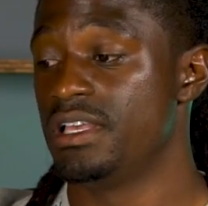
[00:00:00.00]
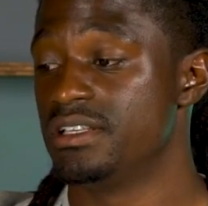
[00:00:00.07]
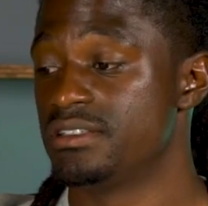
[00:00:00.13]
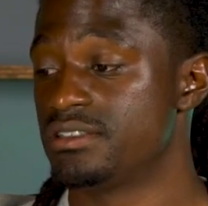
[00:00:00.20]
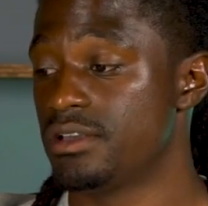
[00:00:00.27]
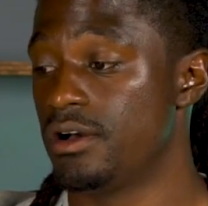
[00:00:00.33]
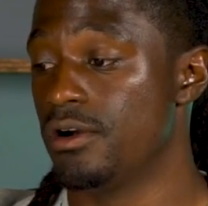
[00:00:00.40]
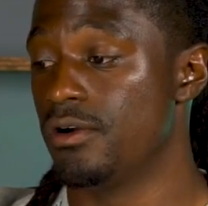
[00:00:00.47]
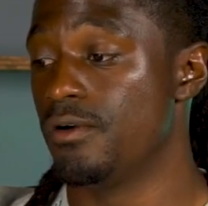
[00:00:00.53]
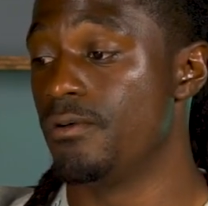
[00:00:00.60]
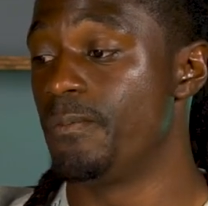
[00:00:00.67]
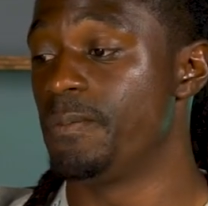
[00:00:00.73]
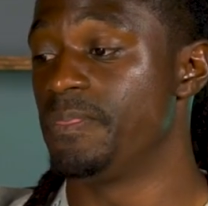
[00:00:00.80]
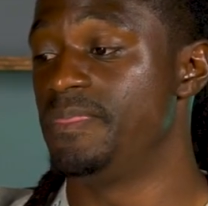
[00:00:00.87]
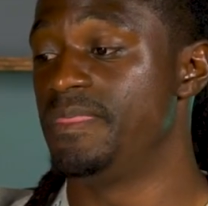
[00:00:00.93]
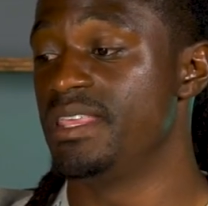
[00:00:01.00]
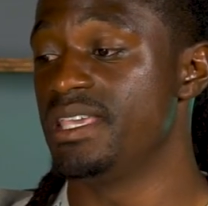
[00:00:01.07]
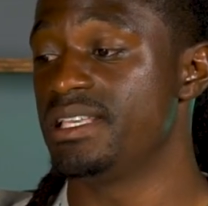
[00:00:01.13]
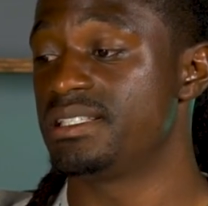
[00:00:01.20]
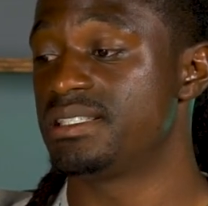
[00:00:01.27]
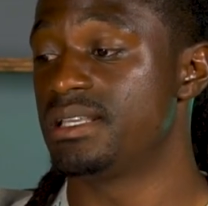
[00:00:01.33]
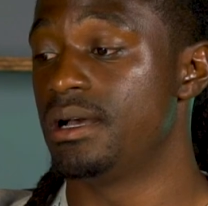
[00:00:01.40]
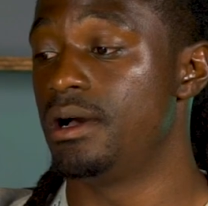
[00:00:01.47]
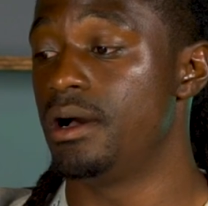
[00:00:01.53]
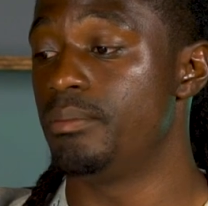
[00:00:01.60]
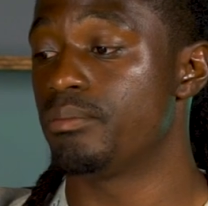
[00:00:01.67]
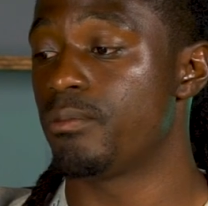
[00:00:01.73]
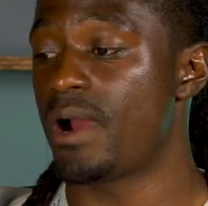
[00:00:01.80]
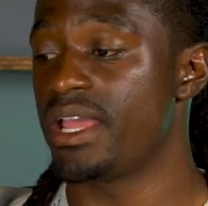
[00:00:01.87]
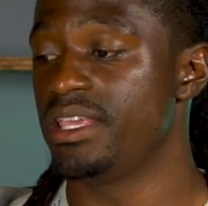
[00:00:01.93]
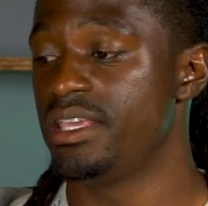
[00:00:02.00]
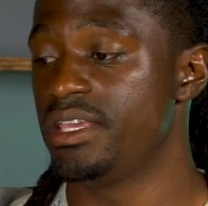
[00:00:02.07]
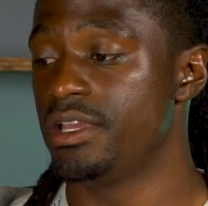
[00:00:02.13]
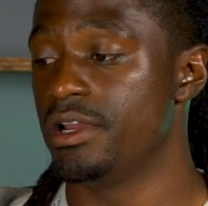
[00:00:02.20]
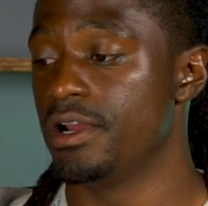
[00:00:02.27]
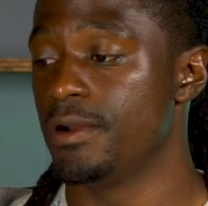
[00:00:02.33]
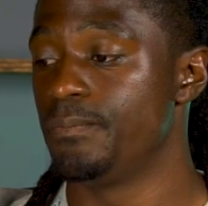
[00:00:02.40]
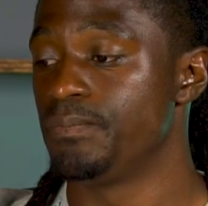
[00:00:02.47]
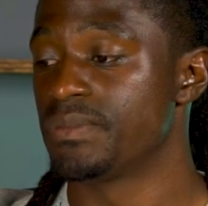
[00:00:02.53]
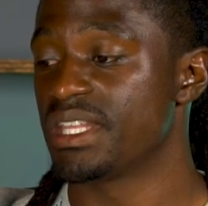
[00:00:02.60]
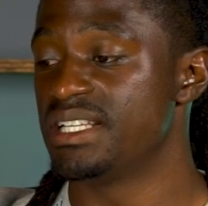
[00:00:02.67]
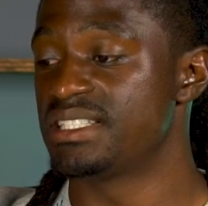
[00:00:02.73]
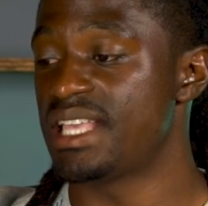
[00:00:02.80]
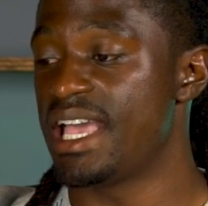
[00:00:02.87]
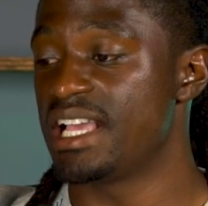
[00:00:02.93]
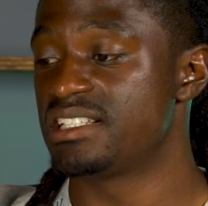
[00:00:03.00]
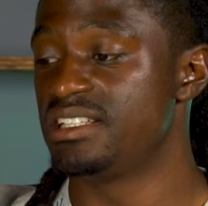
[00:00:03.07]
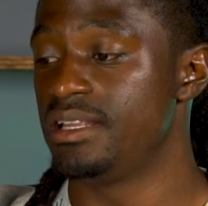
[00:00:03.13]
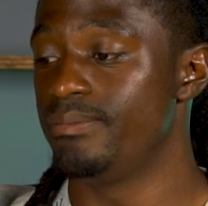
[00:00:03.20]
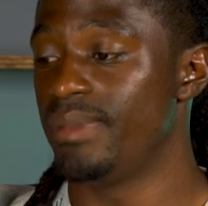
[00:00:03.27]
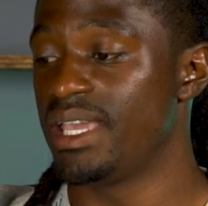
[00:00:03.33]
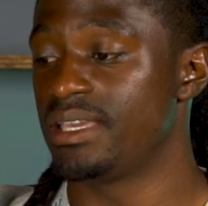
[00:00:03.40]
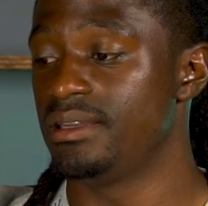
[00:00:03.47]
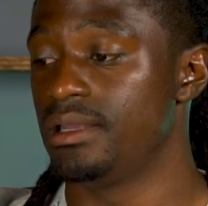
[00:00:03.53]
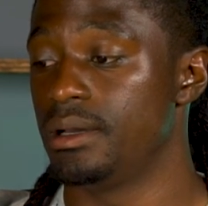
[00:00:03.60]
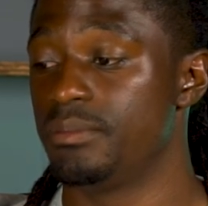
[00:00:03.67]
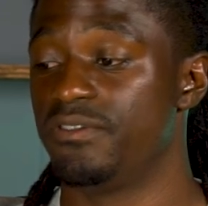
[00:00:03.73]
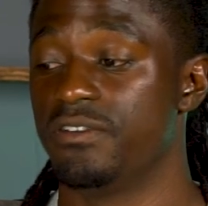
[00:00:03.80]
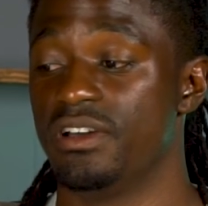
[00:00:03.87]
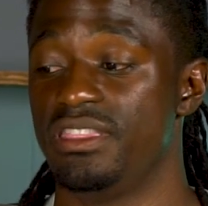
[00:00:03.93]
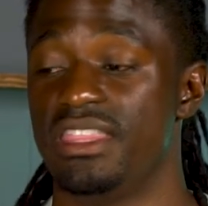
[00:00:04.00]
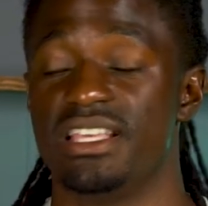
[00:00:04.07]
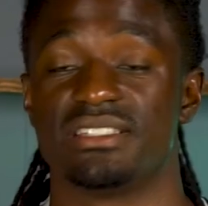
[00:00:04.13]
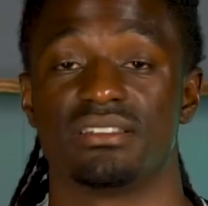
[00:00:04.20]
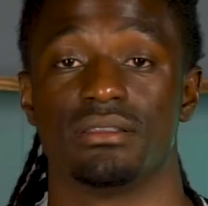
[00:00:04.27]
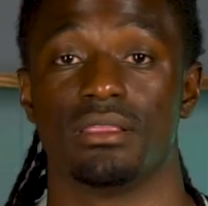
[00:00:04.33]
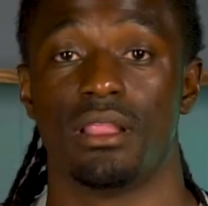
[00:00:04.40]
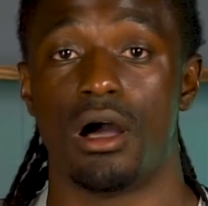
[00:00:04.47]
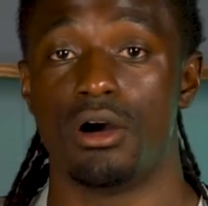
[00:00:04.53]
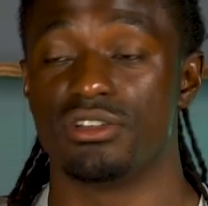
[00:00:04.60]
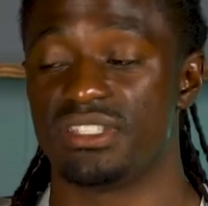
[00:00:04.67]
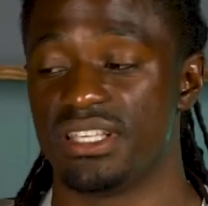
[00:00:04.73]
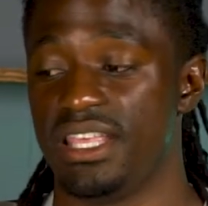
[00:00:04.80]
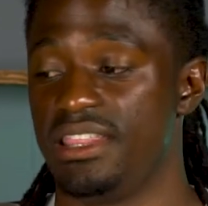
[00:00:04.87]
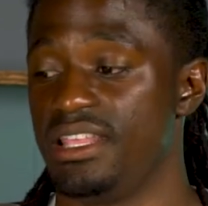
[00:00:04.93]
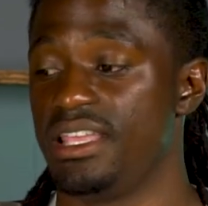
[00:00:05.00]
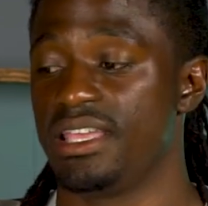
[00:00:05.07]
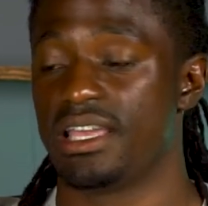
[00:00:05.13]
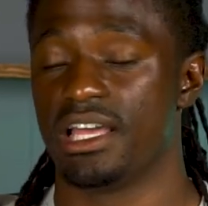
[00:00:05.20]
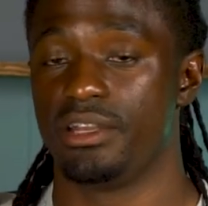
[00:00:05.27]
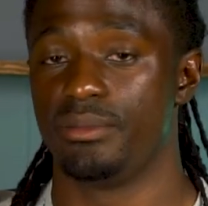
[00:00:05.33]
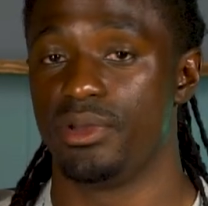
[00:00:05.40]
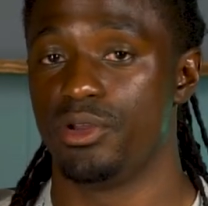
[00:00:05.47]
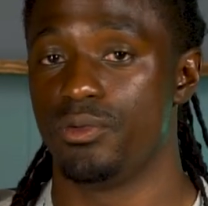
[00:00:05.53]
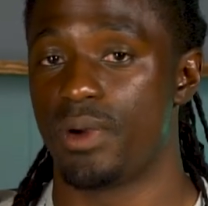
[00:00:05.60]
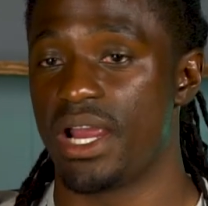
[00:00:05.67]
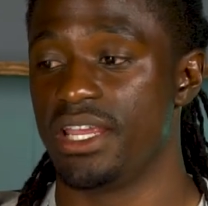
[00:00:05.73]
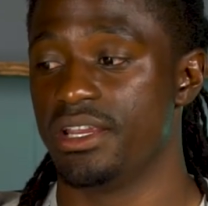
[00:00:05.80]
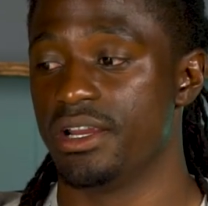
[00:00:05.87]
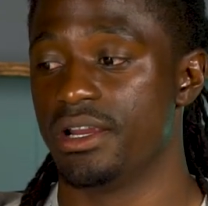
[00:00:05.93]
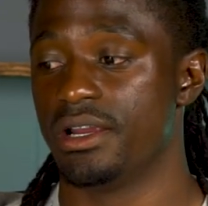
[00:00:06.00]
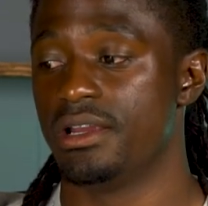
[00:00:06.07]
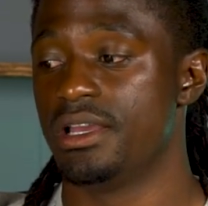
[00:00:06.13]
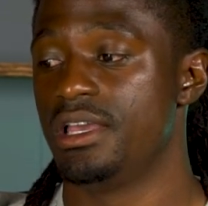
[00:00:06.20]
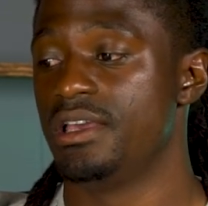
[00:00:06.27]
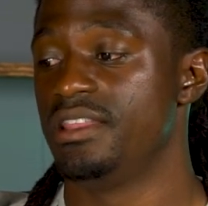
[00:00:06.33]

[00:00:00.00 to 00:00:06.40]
So this hump right here is actually making up for this loss in the economy right here.